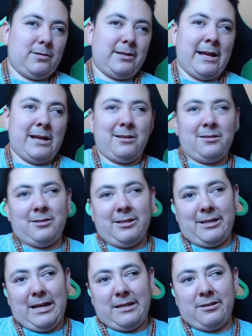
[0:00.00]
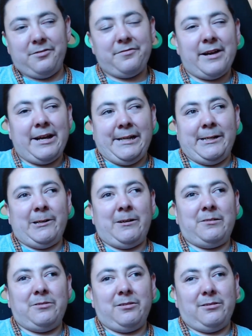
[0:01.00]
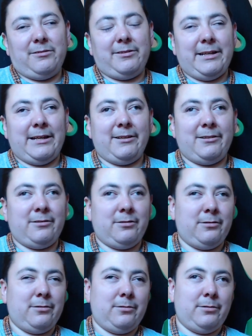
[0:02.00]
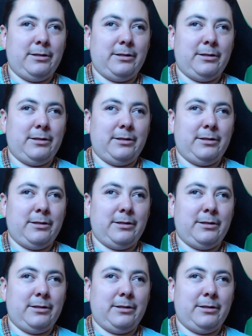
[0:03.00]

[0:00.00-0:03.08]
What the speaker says: get you fired, or get you,